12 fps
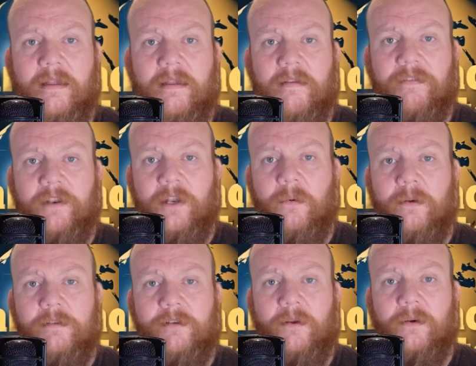If the
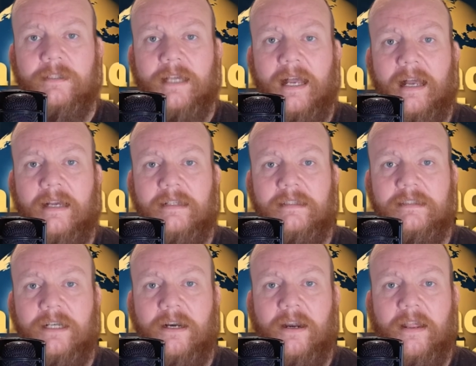noise floor is high,
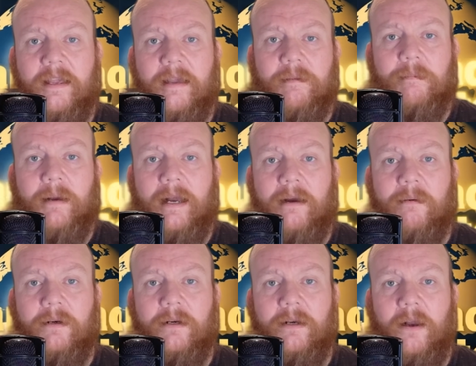turning up the
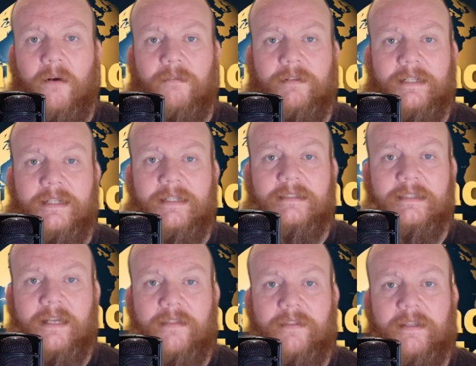power often does
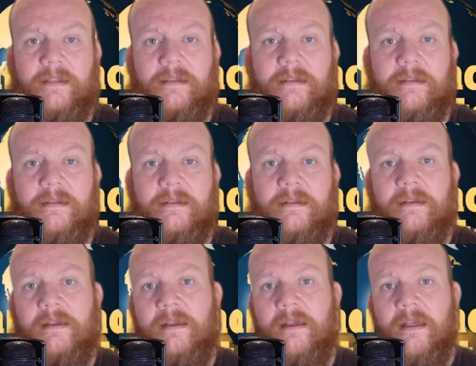nothing.
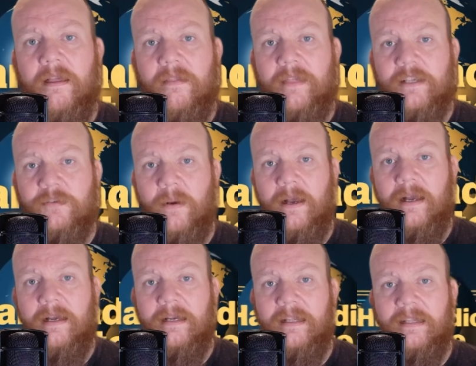That's
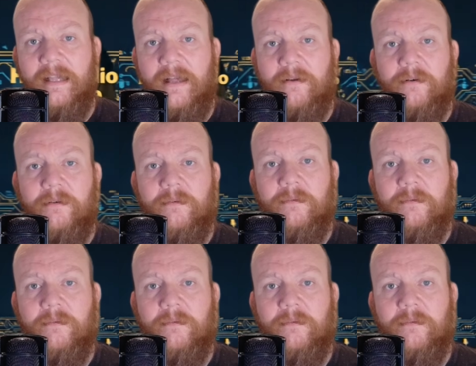why a louder